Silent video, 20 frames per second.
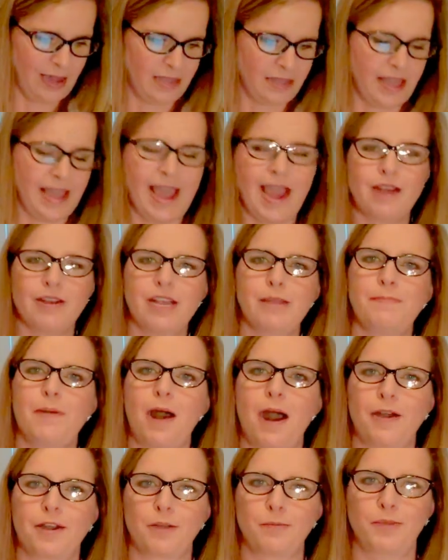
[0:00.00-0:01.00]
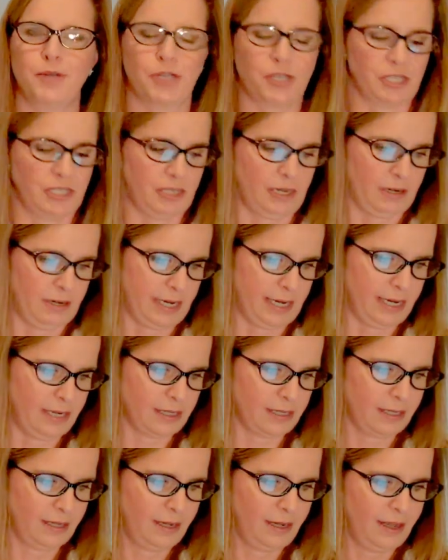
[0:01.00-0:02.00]
In the Harry Potter book
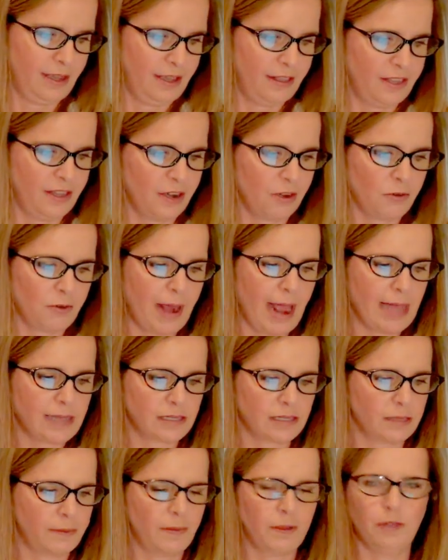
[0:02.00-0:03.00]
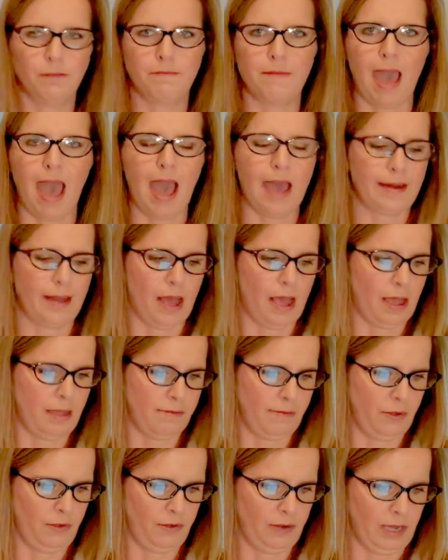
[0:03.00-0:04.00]
series, the irascible
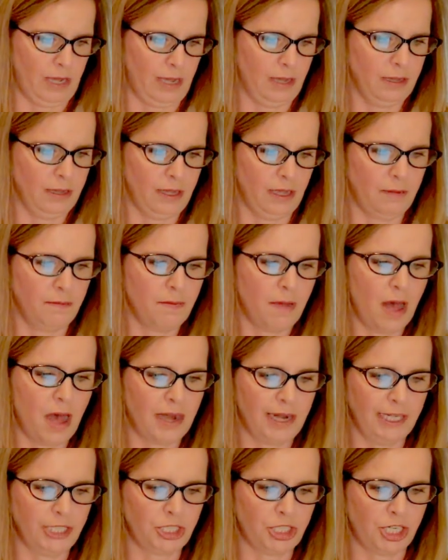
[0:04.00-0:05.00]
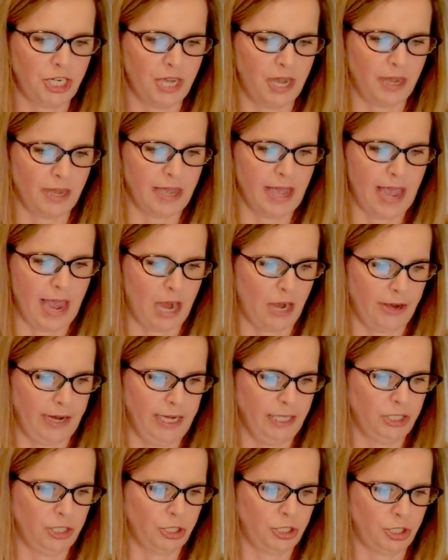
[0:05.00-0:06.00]
Mad-Eye Moody admonished young
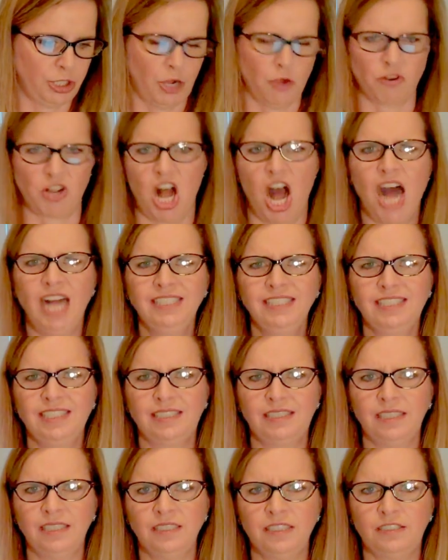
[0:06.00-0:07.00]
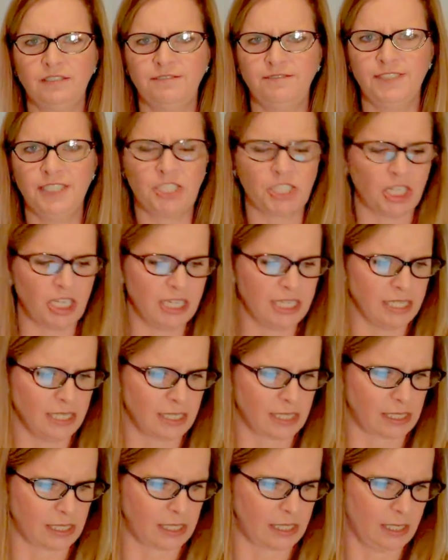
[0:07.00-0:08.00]
Harry to show constant
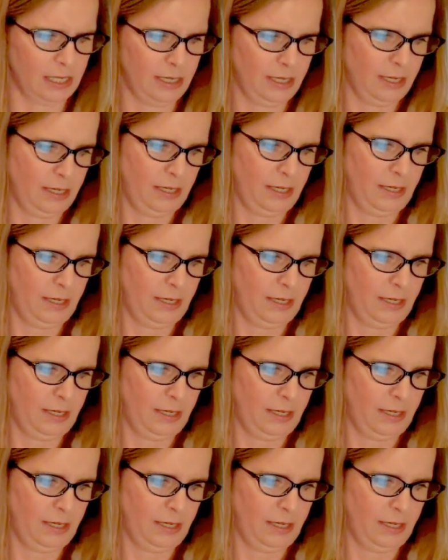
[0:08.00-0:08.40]
vigilance